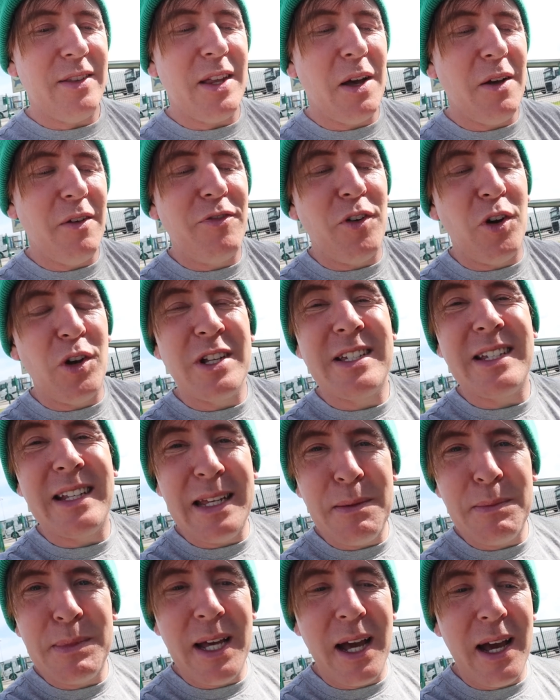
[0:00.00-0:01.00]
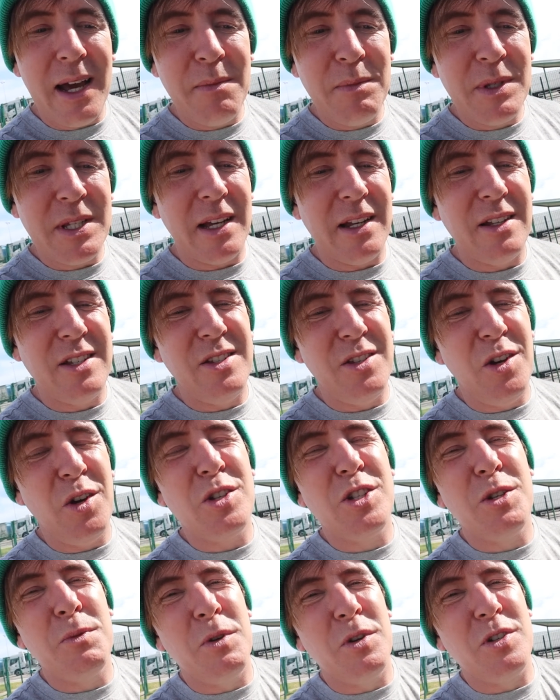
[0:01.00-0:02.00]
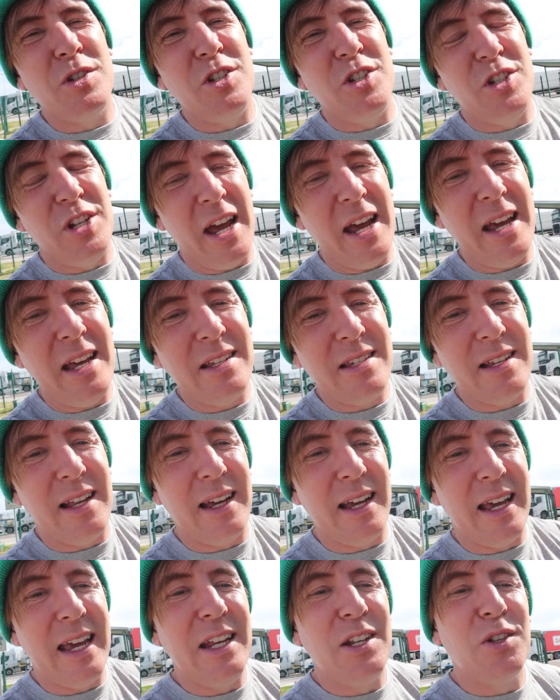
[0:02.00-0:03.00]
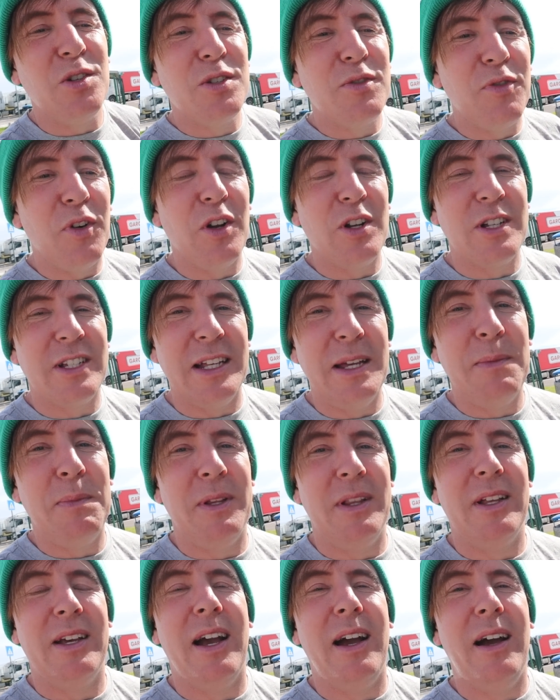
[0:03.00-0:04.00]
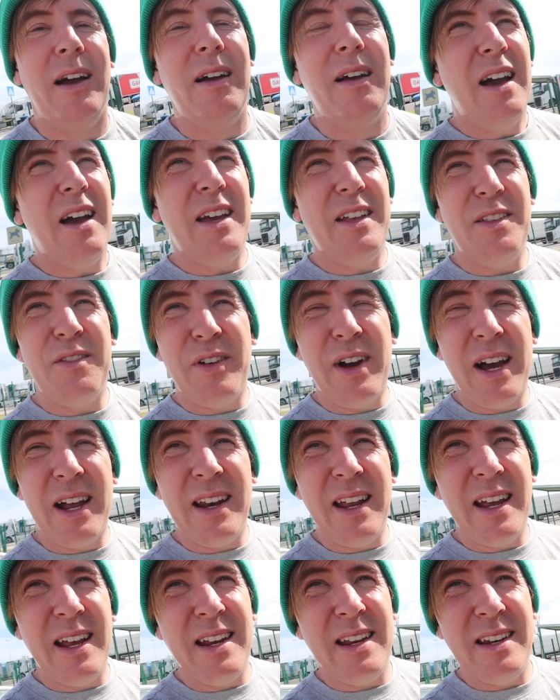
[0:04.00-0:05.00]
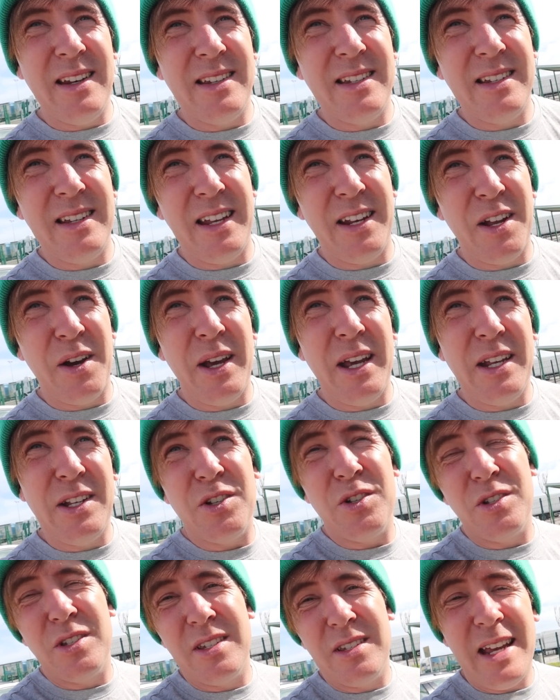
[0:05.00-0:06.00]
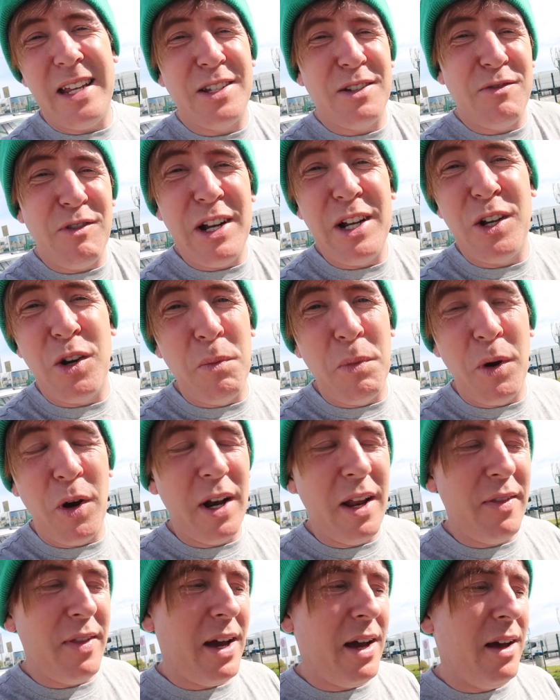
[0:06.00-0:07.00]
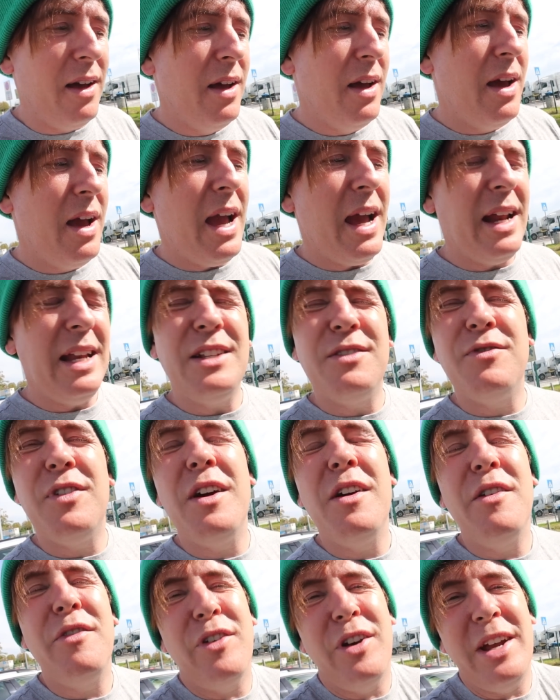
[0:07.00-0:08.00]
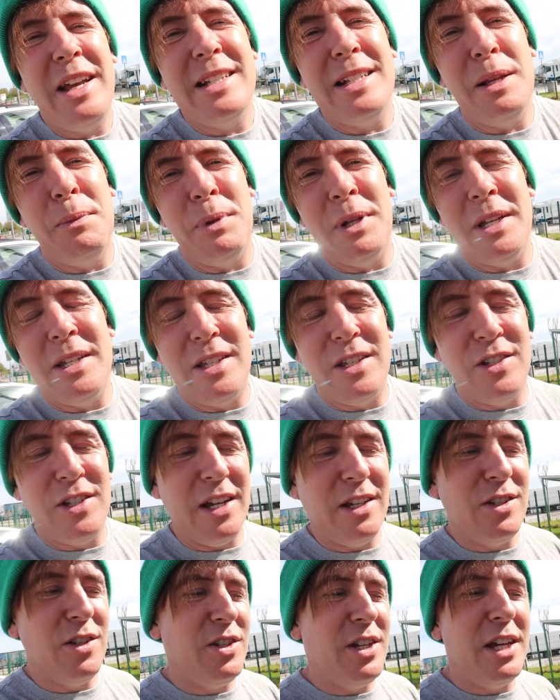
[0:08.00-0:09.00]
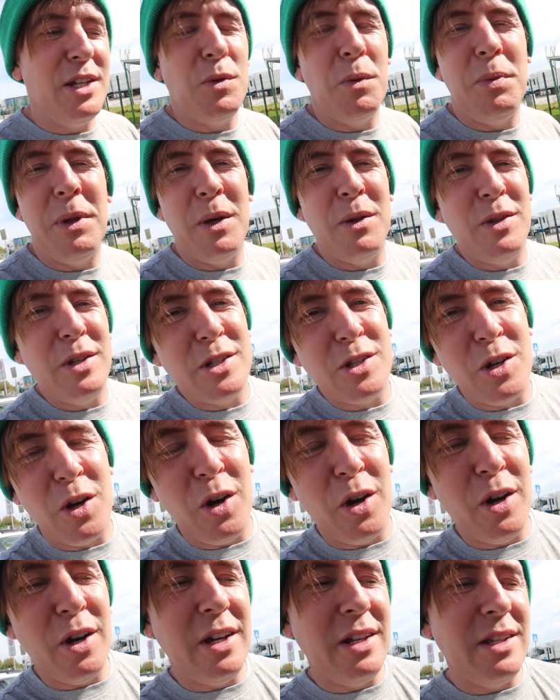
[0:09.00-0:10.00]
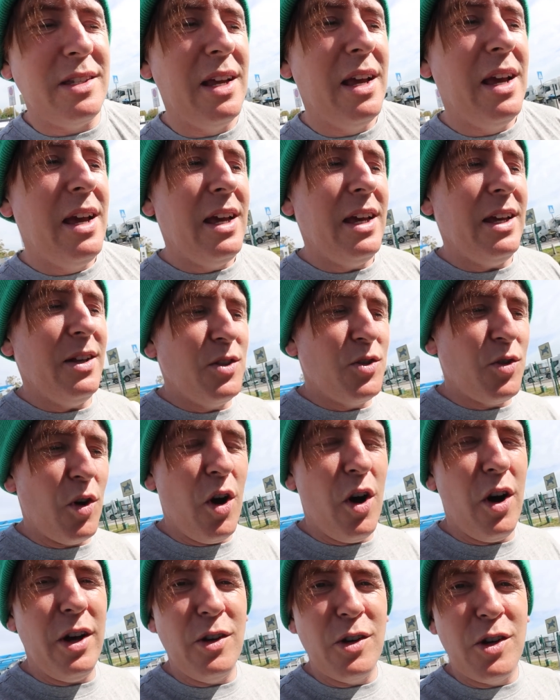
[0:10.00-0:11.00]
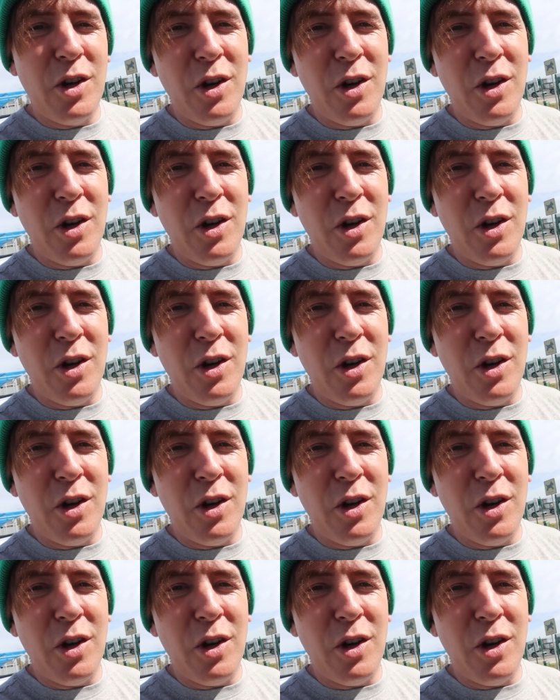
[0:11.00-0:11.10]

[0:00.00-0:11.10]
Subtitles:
they'll fall asleep times. Like not so much Jace, like he does fall asleep in the car, in the van, and you know, he's a really good boy like that. And he's very, very easily pleased with Jace. So Jace will play with his toys, he'll draw, he'll